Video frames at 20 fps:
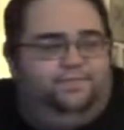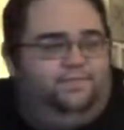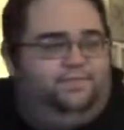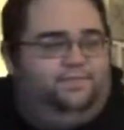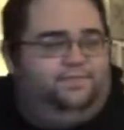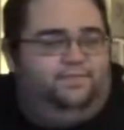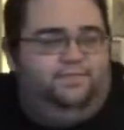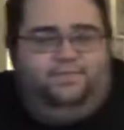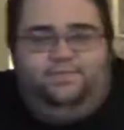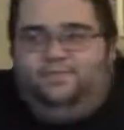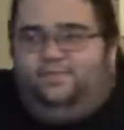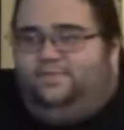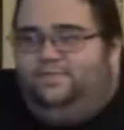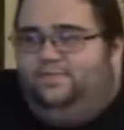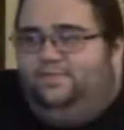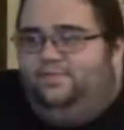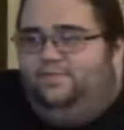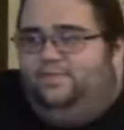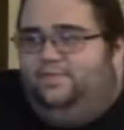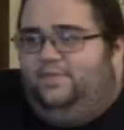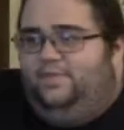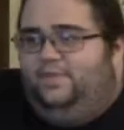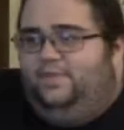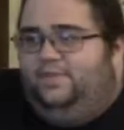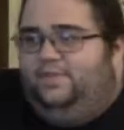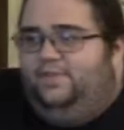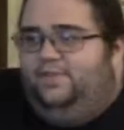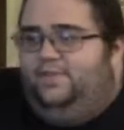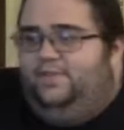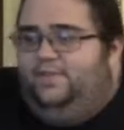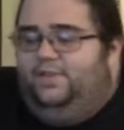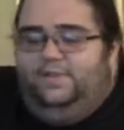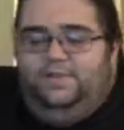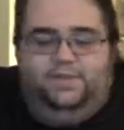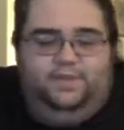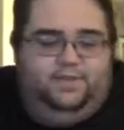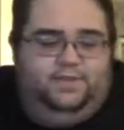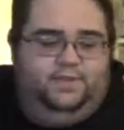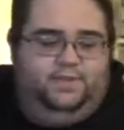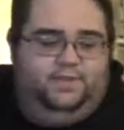
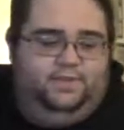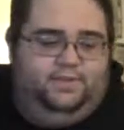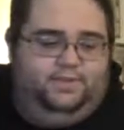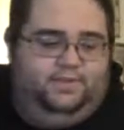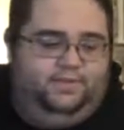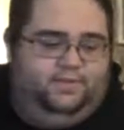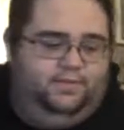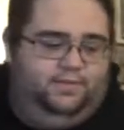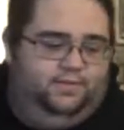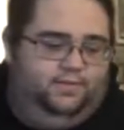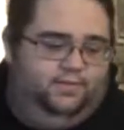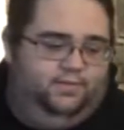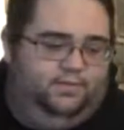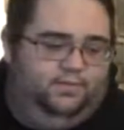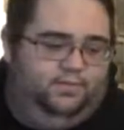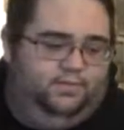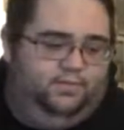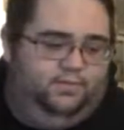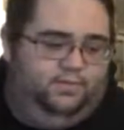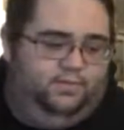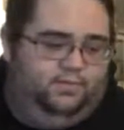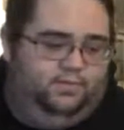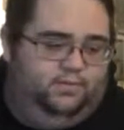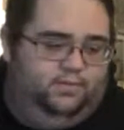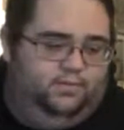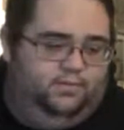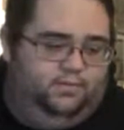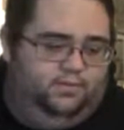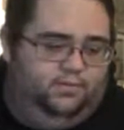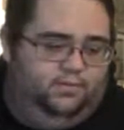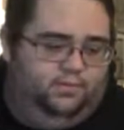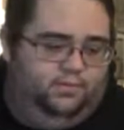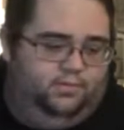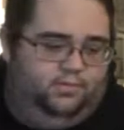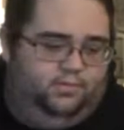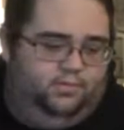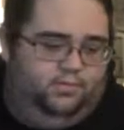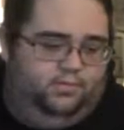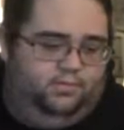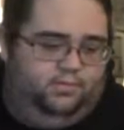
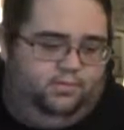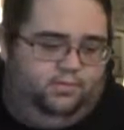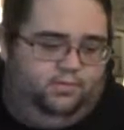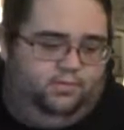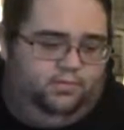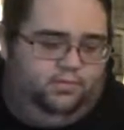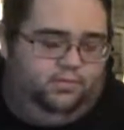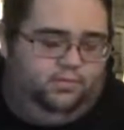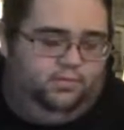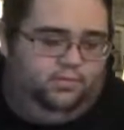The person shown says nothing.